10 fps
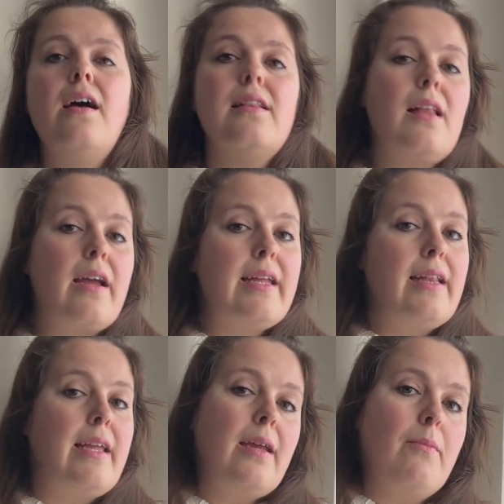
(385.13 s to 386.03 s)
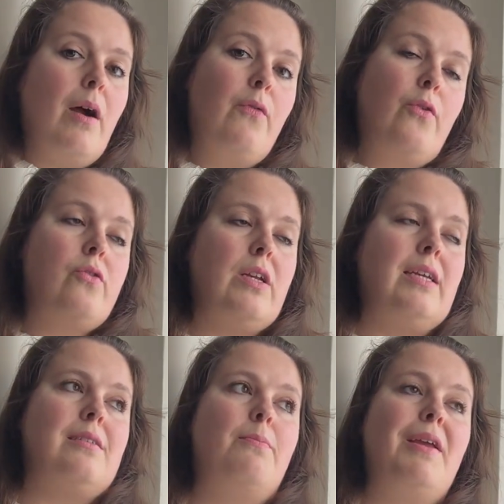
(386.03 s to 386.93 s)
Luckily, my foot
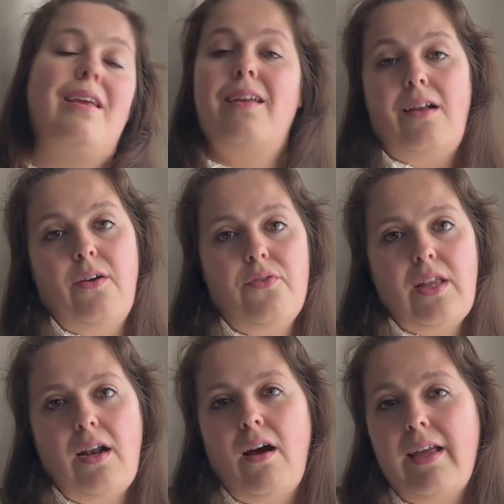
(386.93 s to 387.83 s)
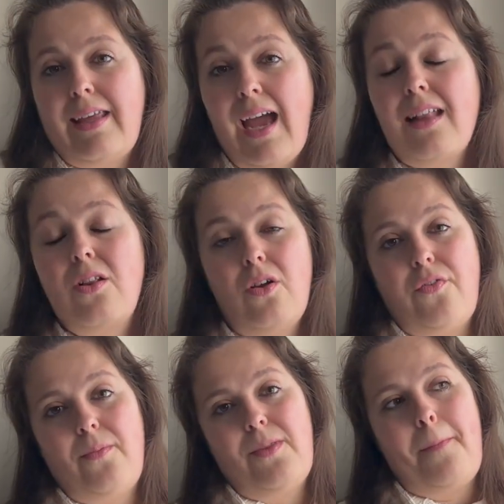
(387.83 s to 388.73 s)
is big enough that I can look
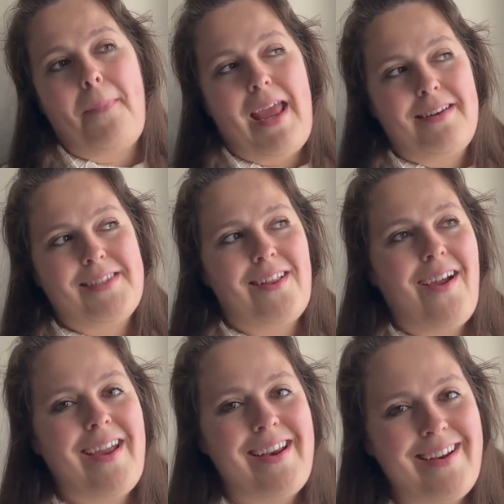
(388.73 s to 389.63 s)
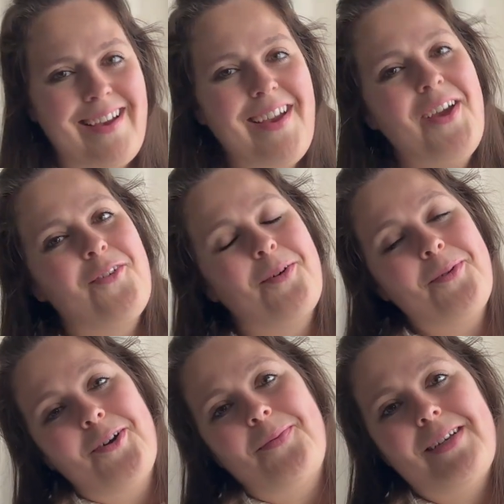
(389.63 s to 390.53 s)
from the men's line from
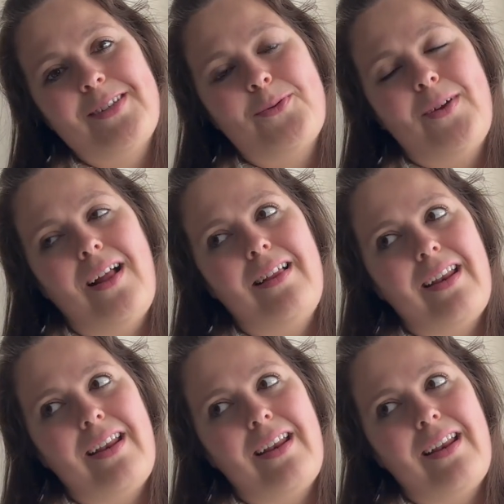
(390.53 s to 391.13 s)
Hermès as well.